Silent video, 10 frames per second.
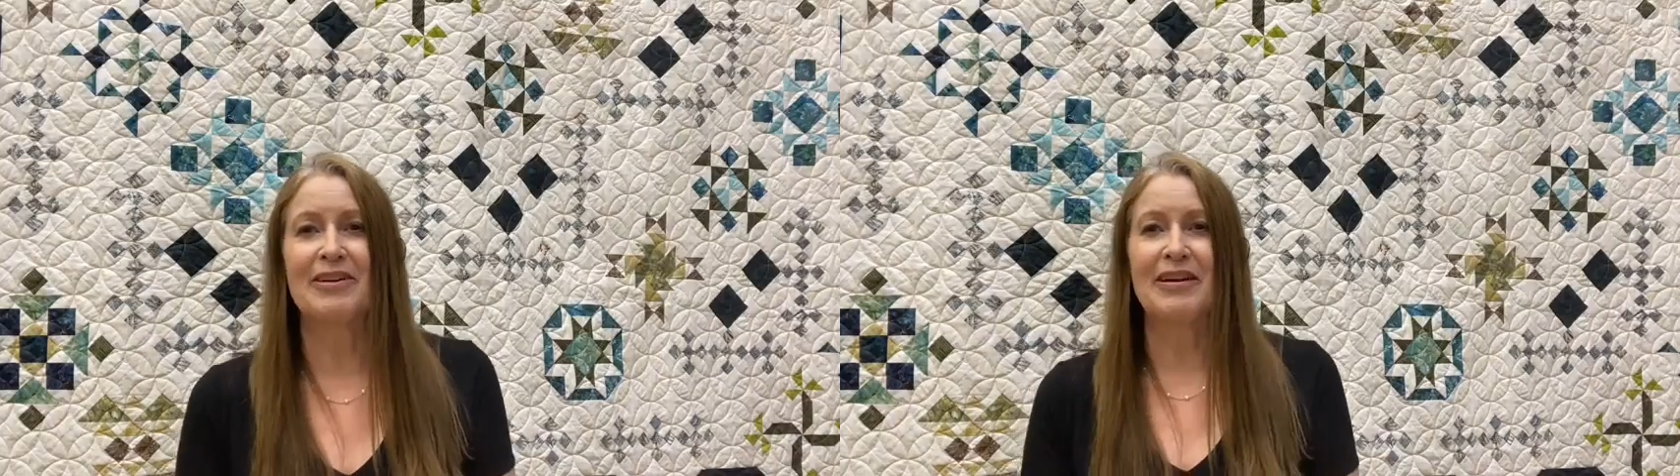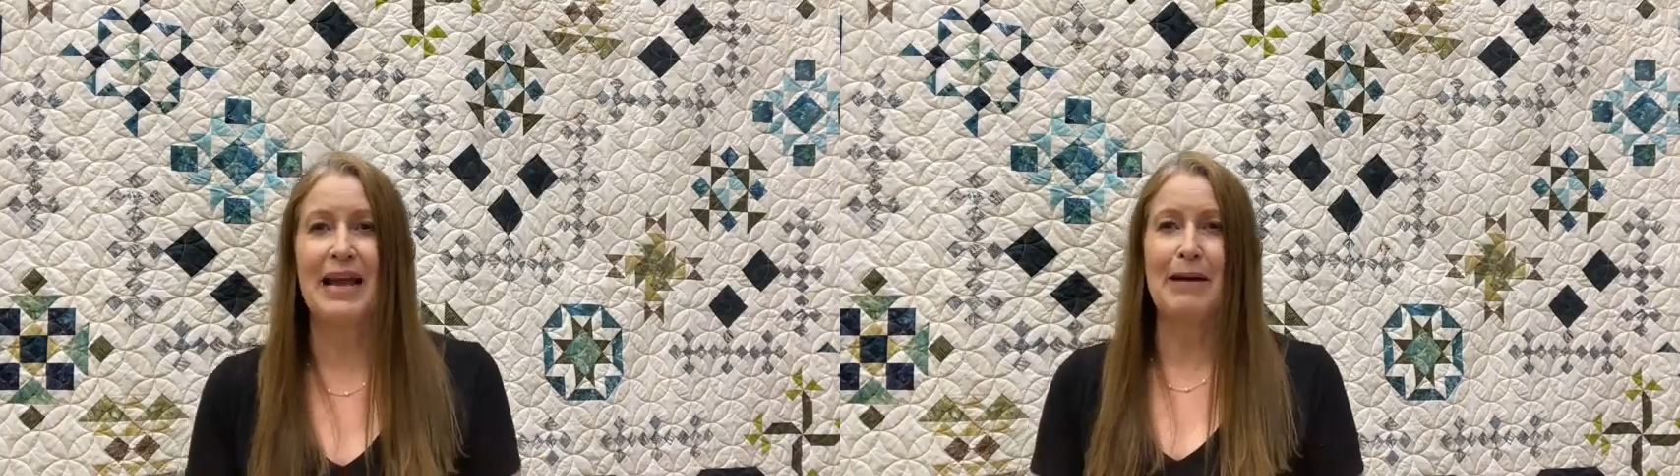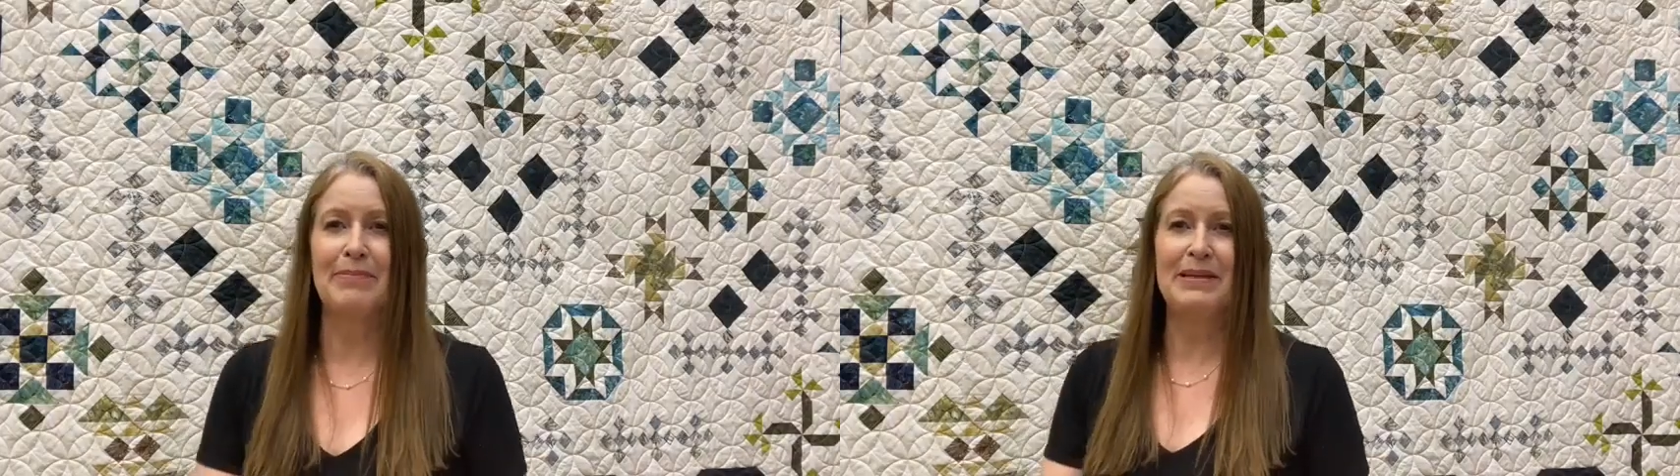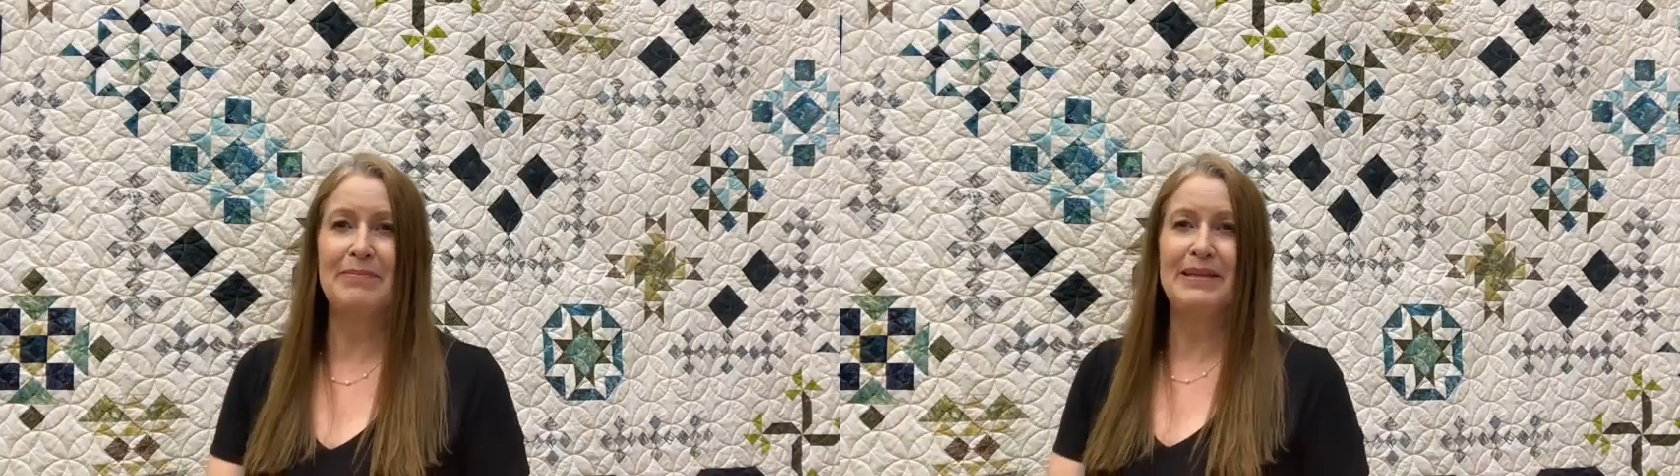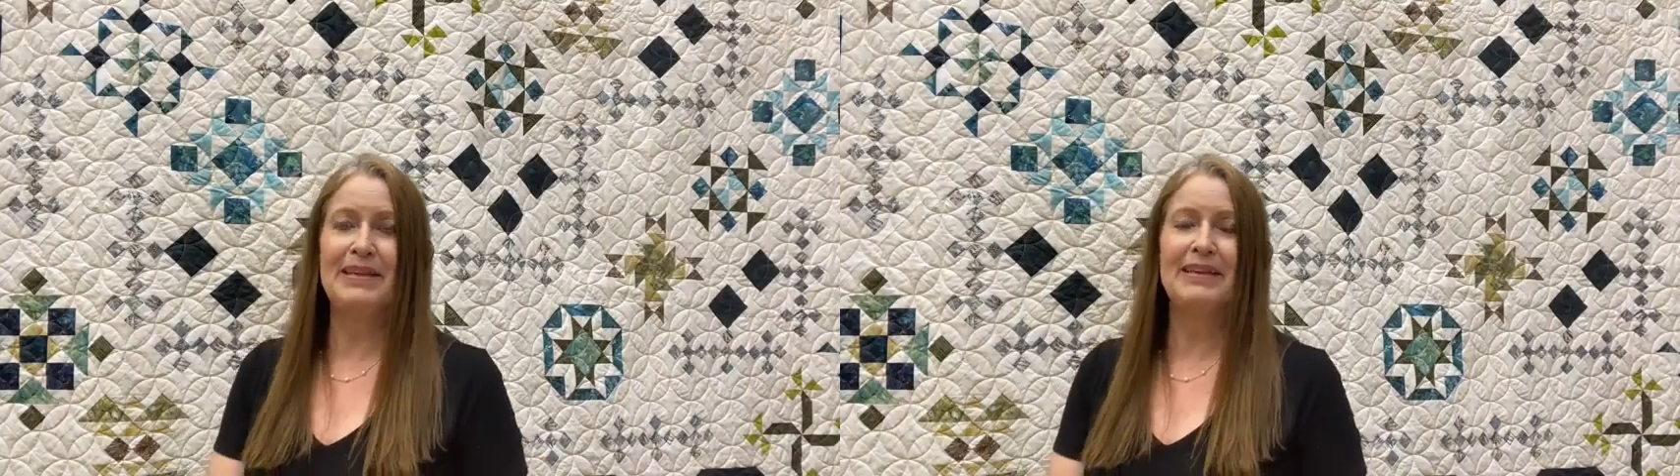We're happy to
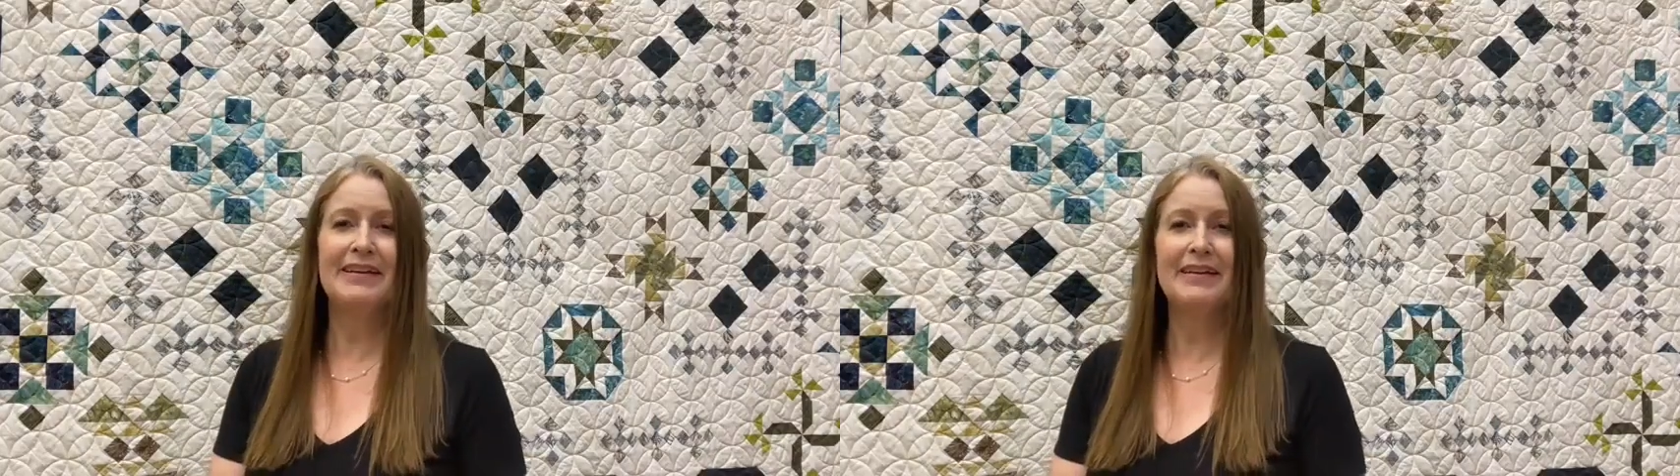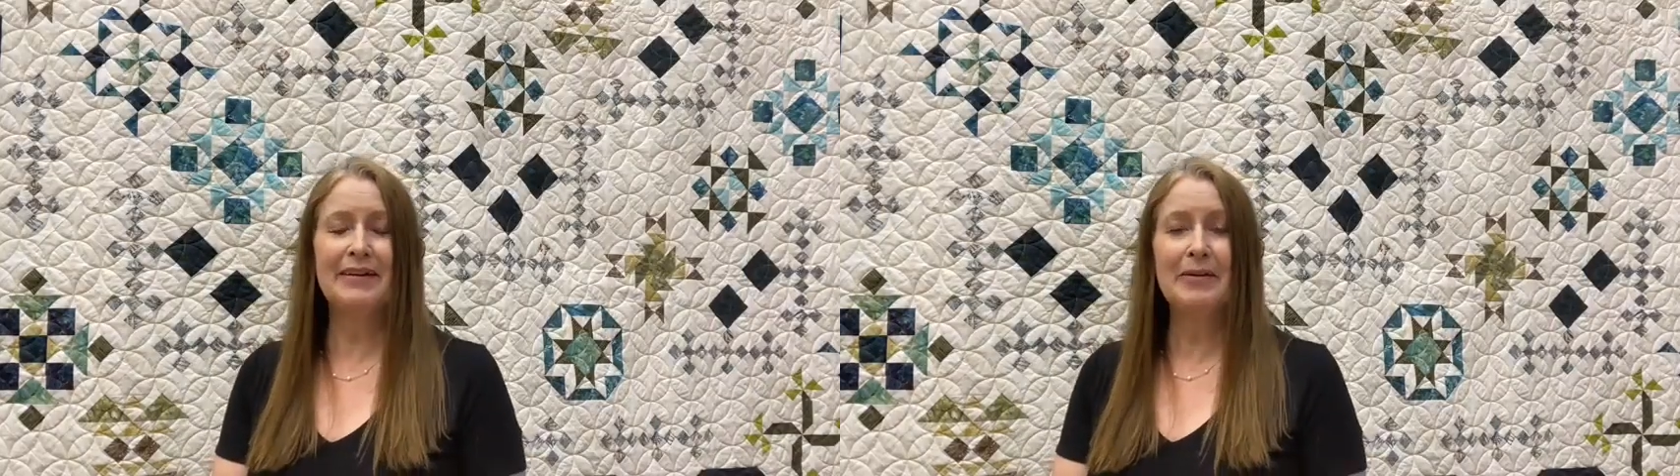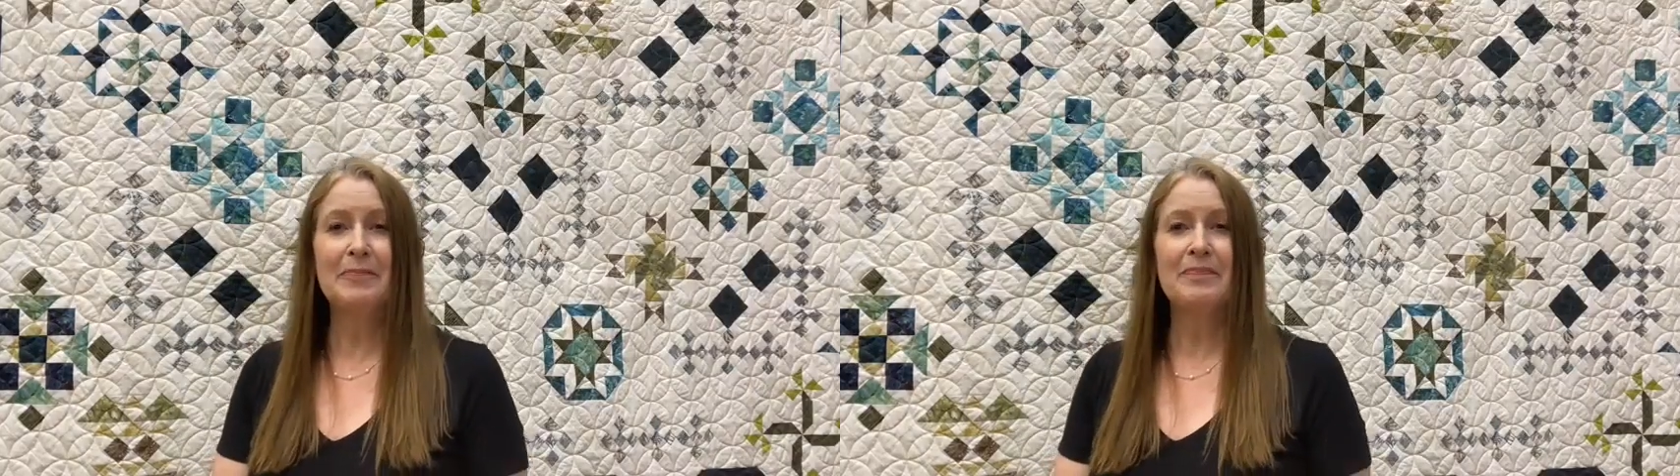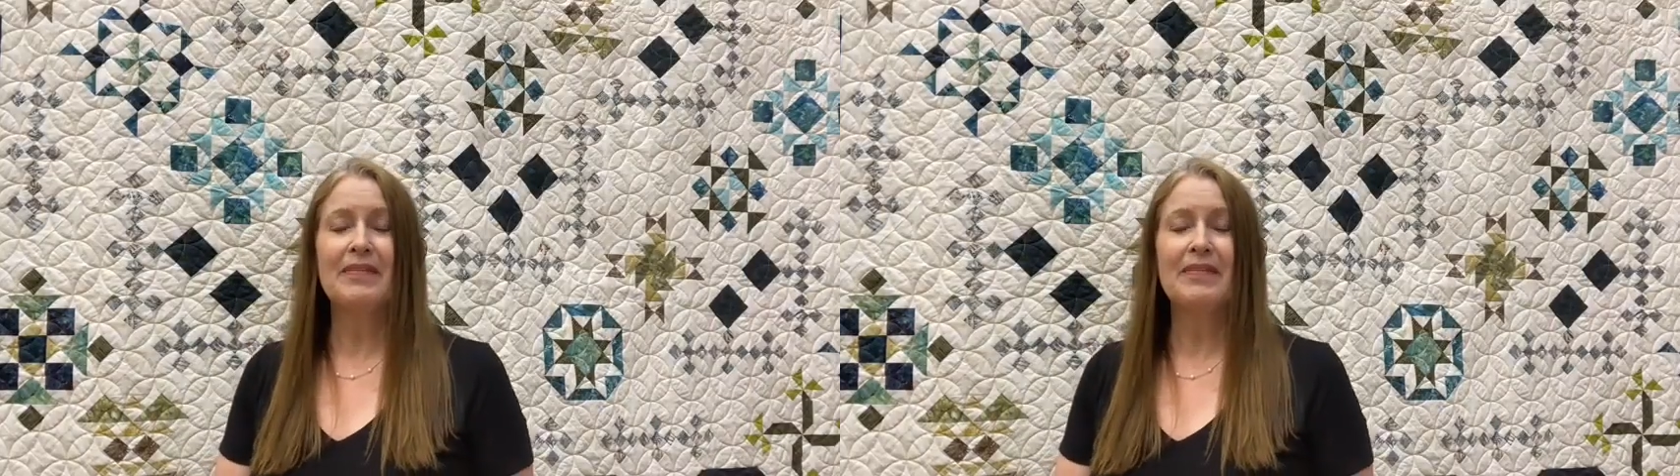be here.